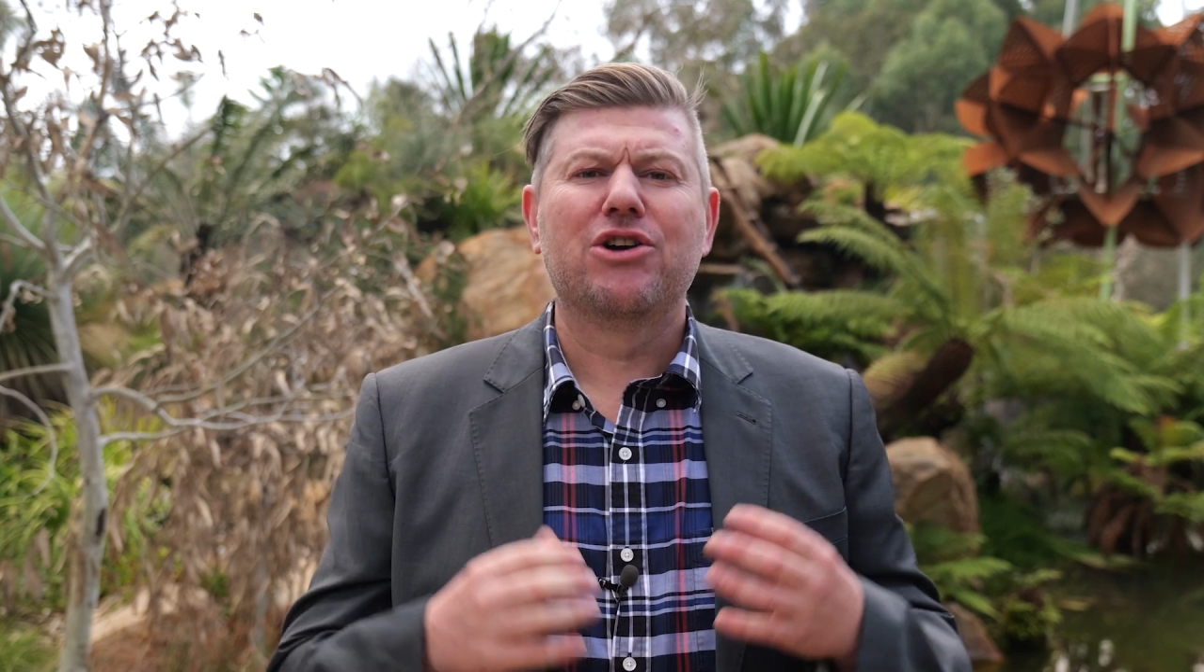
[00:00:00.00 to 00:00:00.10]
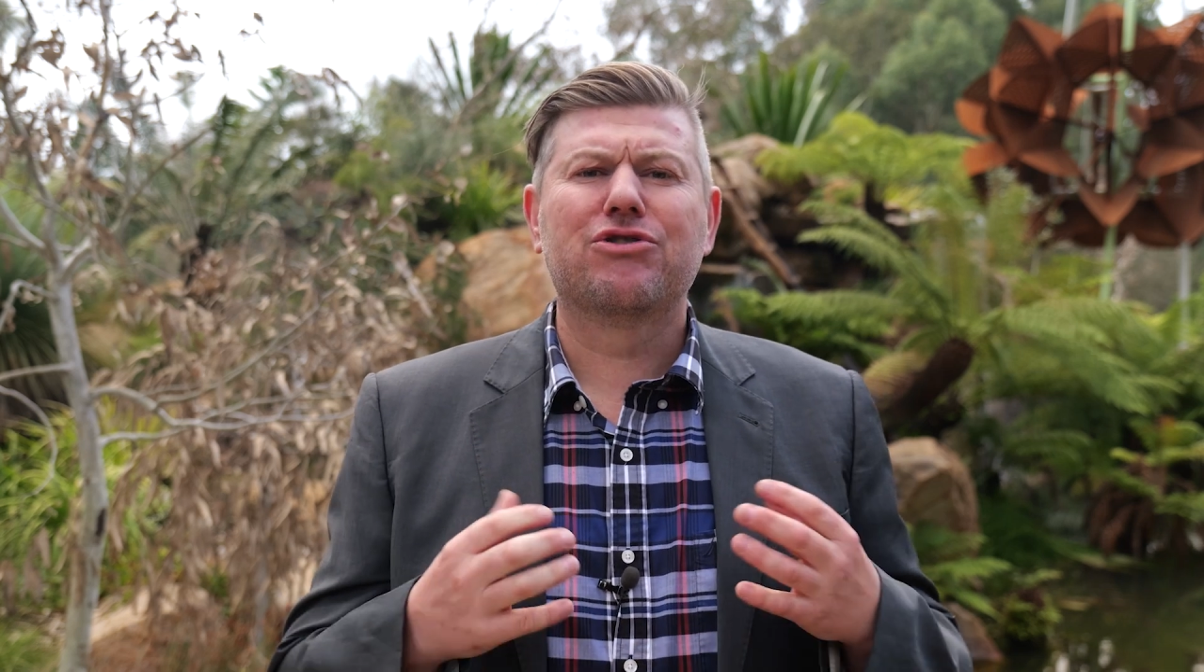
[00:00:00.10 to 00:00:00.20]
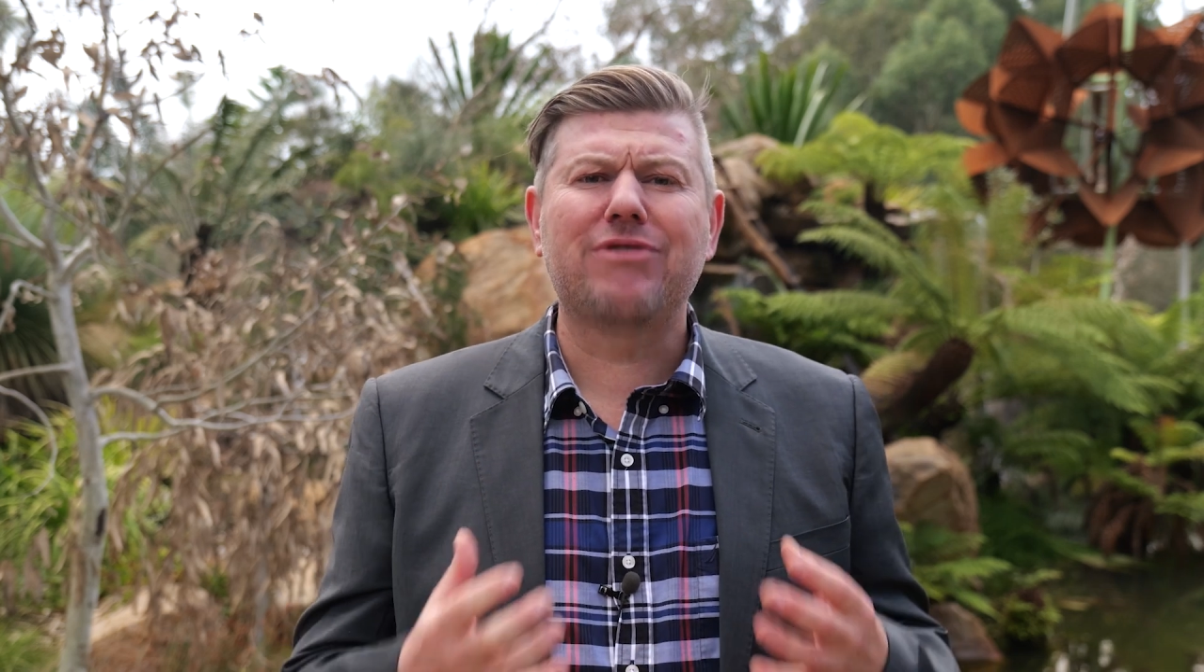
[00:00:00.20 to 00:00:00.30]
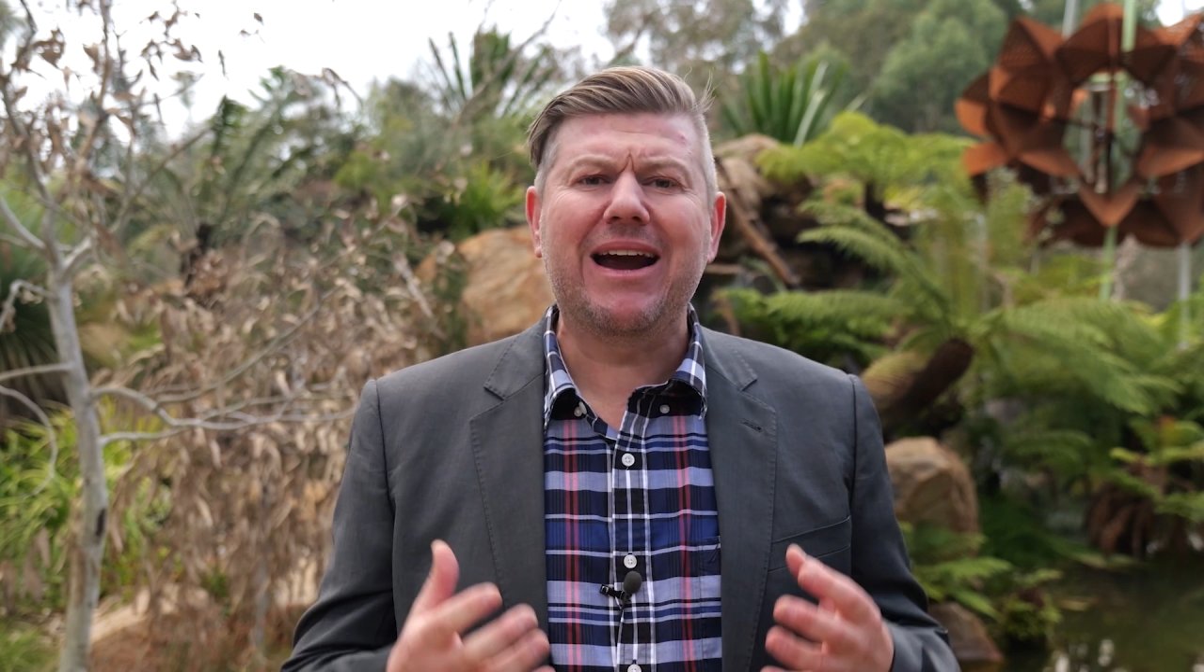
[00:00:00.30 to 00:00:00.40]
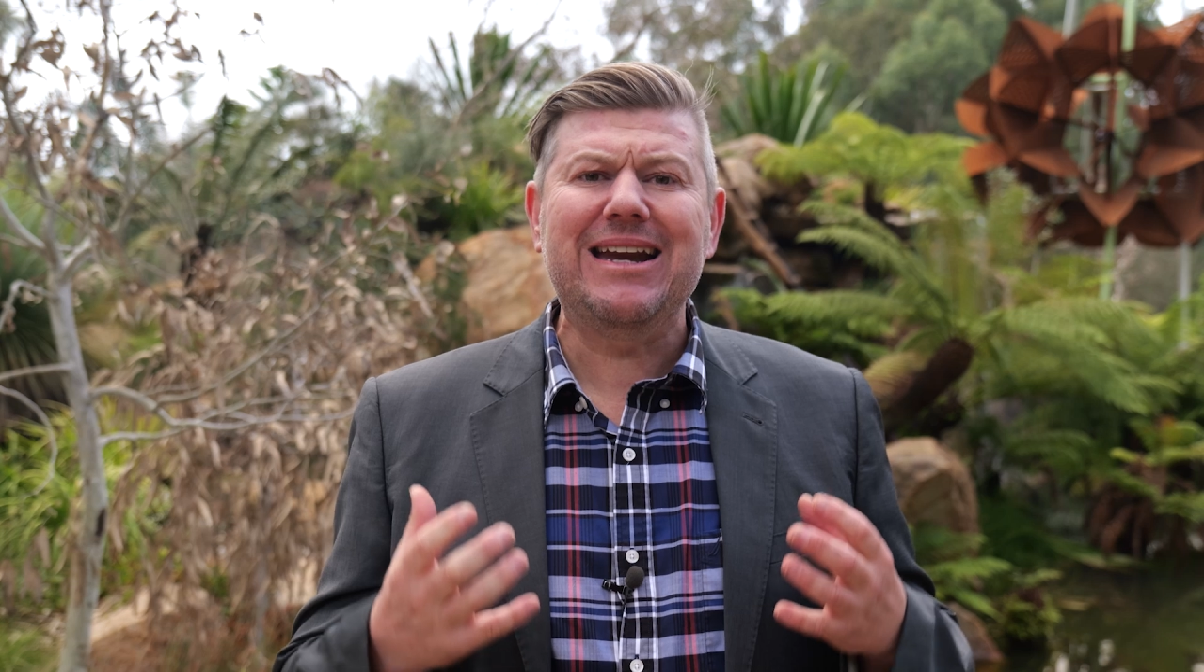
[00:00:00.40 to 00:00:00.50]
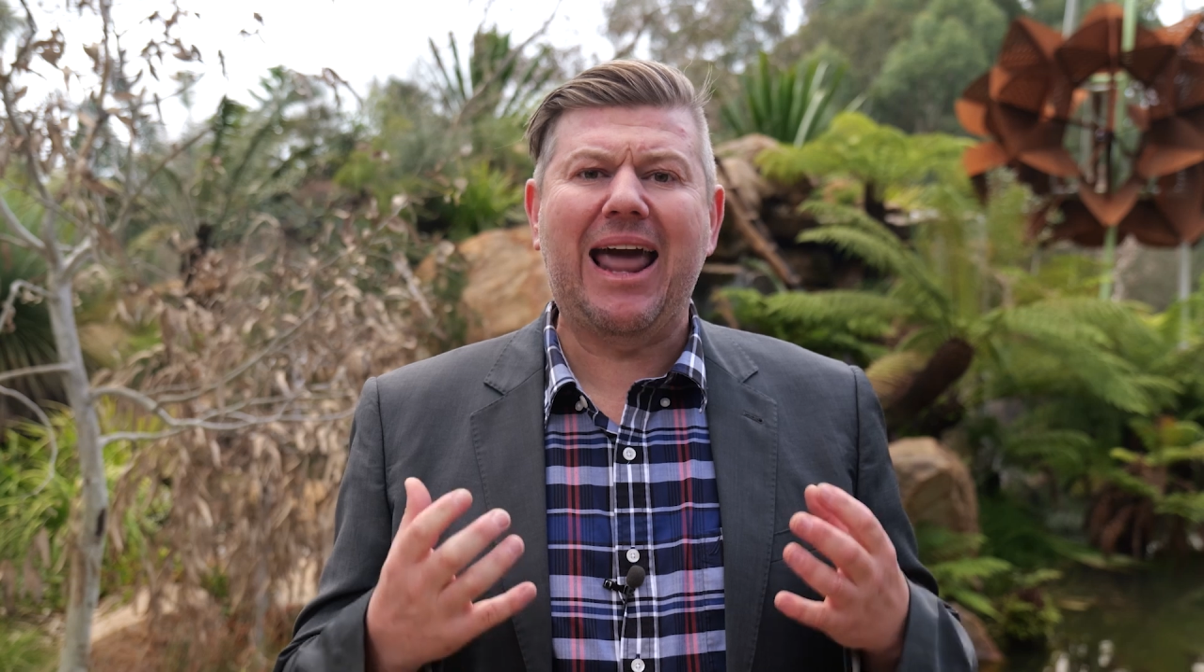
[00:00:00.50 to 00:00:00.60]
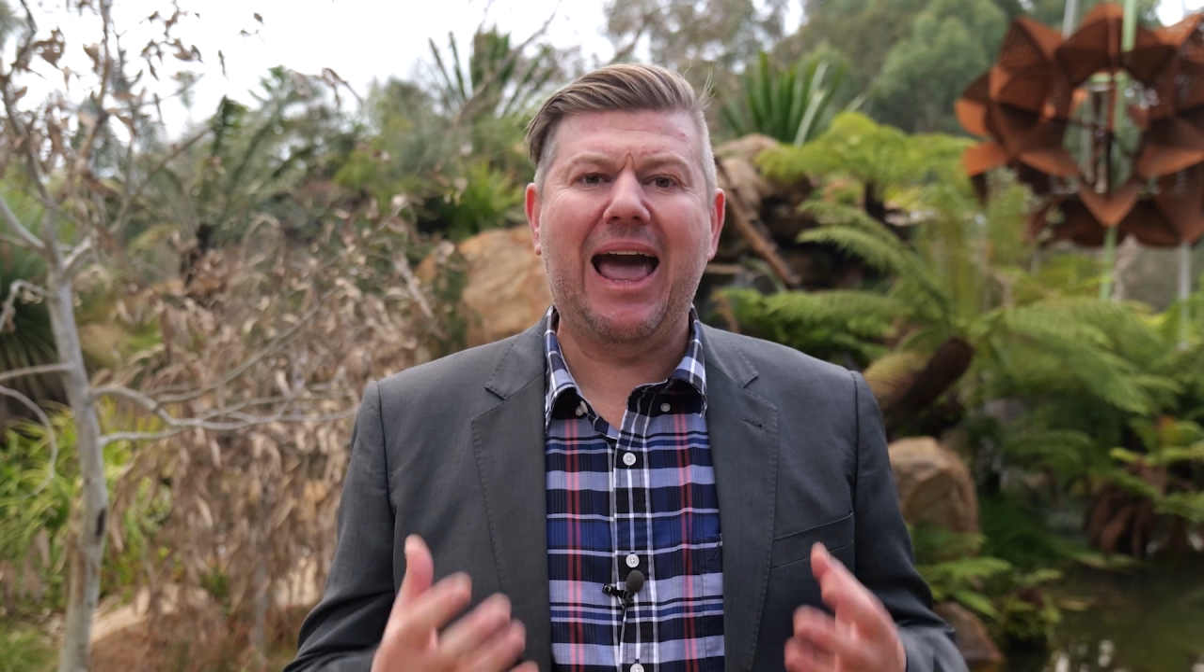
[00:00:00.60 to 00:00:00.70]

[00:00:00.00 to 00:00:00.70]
great